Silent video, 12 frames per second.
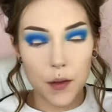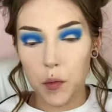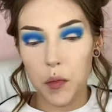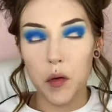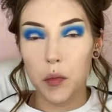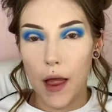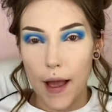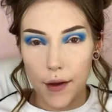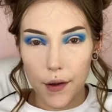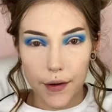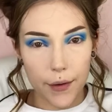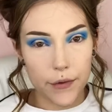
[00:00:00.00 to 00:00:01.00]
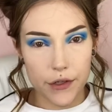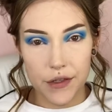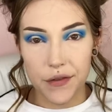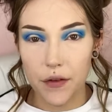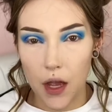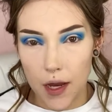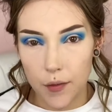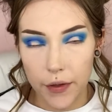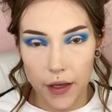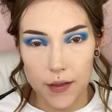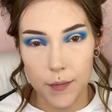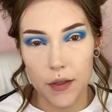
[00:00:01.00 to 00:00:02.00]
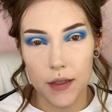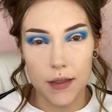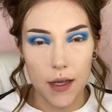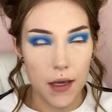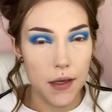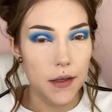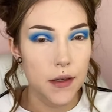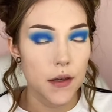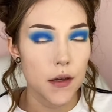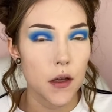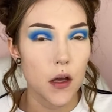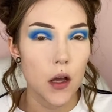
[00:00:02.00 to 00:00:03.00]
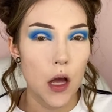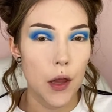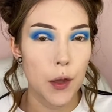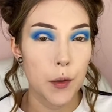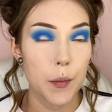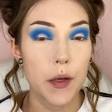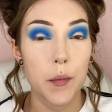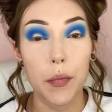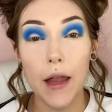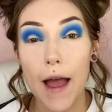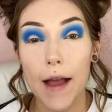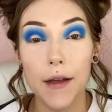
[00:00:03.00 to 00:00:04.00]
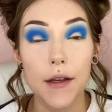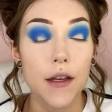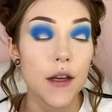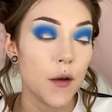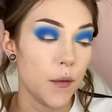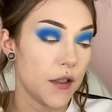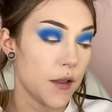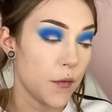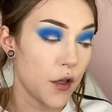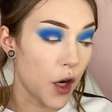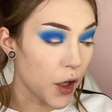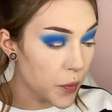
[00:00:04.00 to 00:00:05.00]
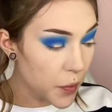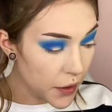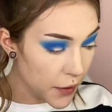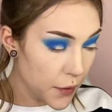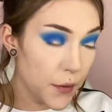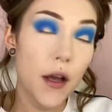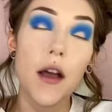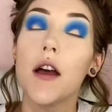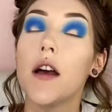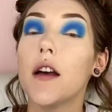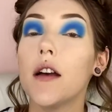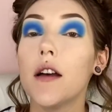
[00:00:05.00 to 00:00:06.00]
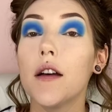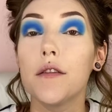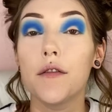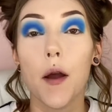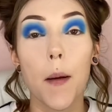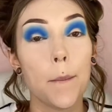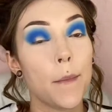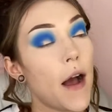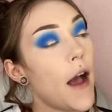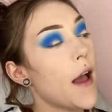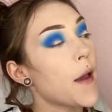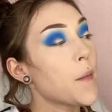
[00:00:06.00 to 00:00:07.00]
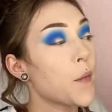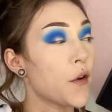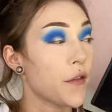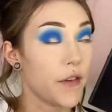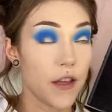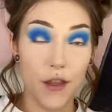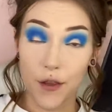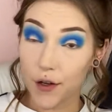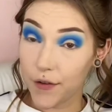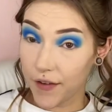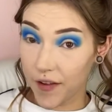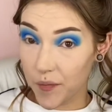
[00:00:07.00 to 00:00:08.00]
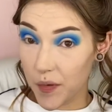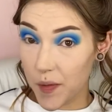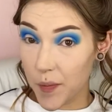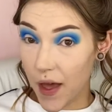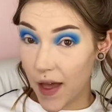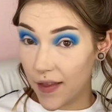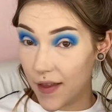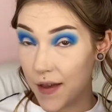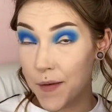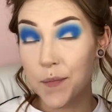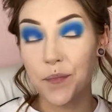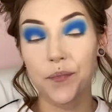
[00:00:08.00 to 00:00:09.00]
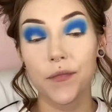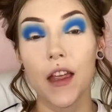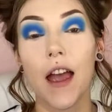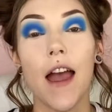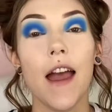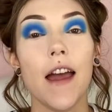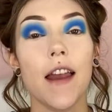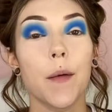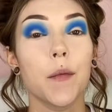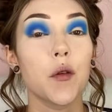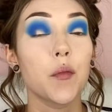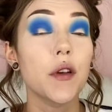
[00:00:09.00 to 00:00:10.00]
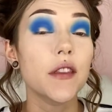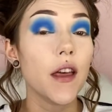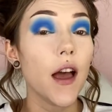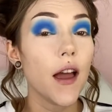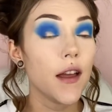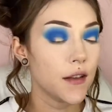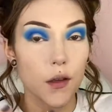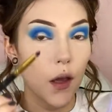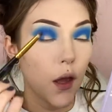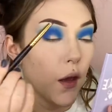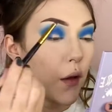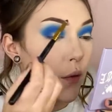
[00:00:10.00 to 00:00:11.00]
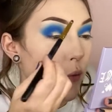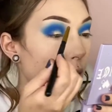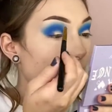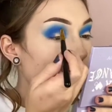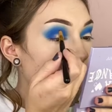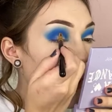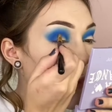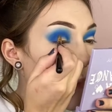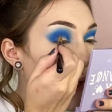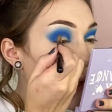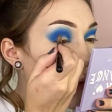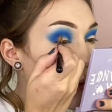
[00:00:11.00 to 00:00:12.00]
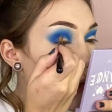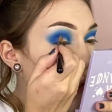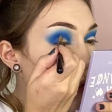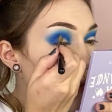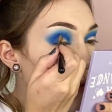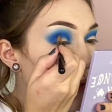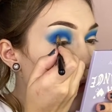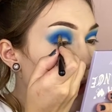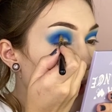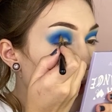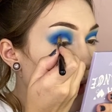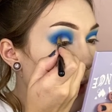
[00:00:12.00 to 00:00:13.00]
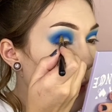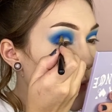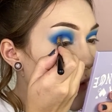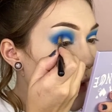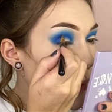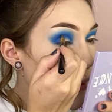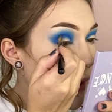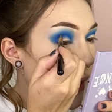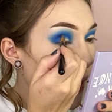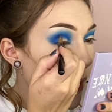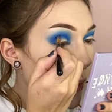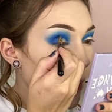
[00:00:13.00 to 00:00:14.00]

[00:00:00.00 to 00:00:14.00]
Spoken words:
bit of black on it, which is fine because I'm going to take a little bit of black with some dark blue from my Morphe 35B palette, and I'm gonna put that right in my crease to kind of help deepen up